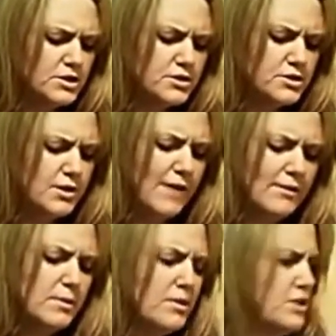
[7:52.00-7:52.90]

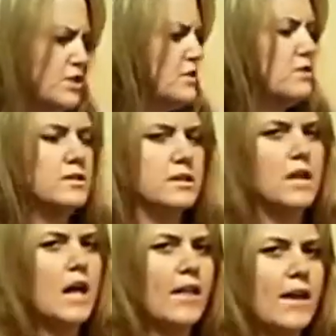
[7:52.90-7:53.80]
Traveling with the juicer is a
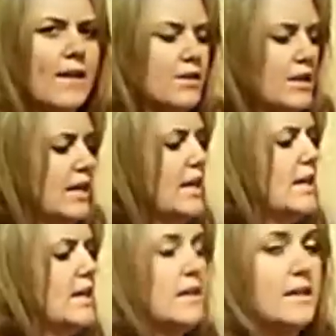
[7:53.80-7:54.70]
lot like having a
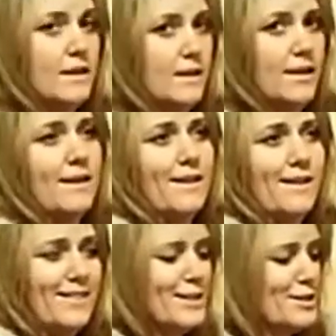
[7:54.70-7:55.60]
kid
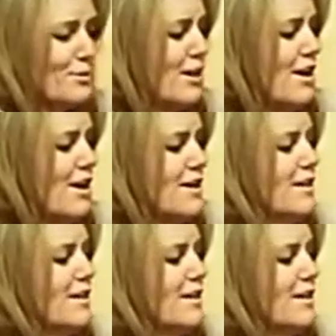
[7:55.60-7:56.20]
in this regard.